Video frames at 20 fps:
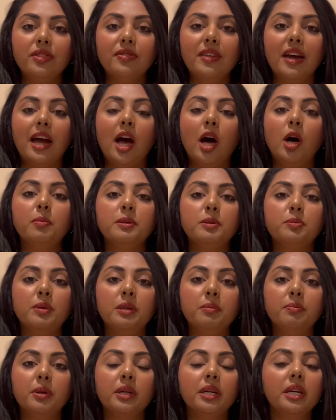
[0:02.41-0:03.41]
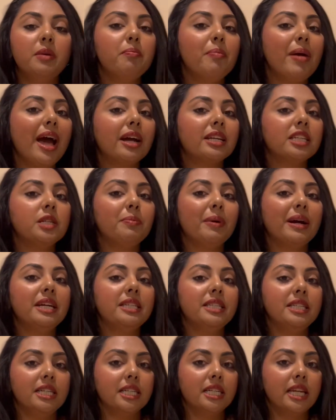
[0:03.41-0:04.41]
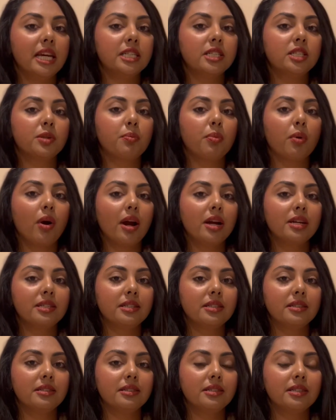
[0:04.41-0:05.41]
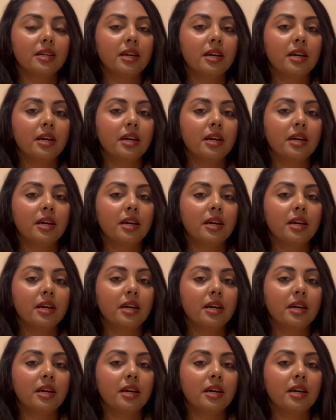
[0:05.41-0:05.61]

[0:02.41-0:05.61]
that helps people impacted by DNA surprises.